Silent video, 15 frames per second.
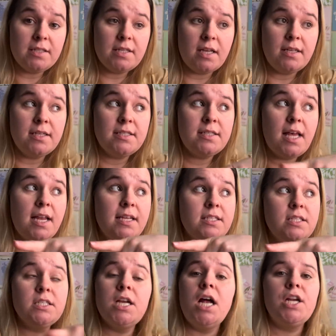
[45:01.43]
tells us that
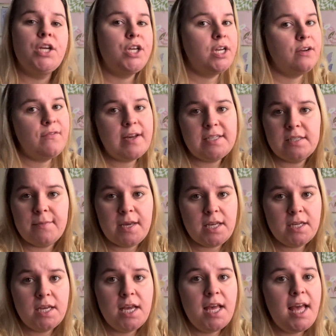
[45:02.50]
it's not a good
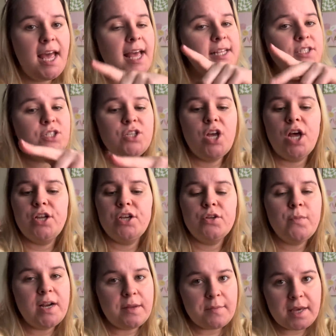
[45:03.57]
investment. It's not a good
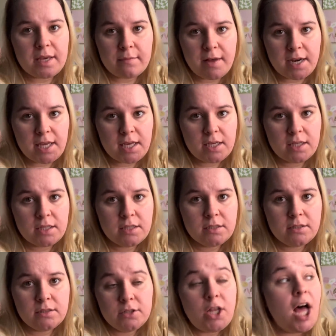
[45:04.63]
way to make money.
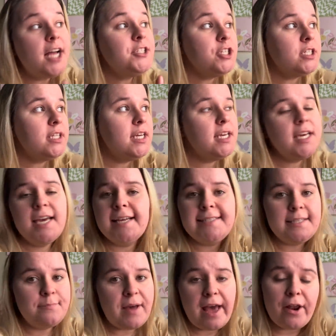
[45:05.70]
Logically, it's
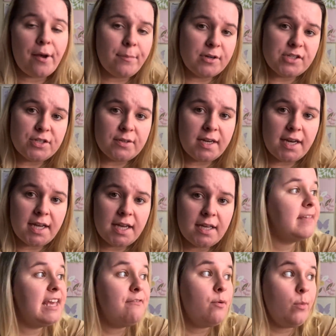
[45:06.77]
a bad opportunity.
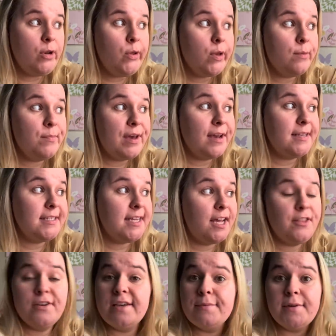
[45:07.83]
Even when you compare it to
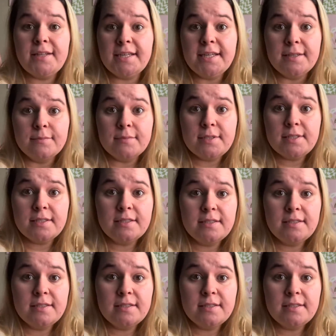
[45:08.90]
other MLMs.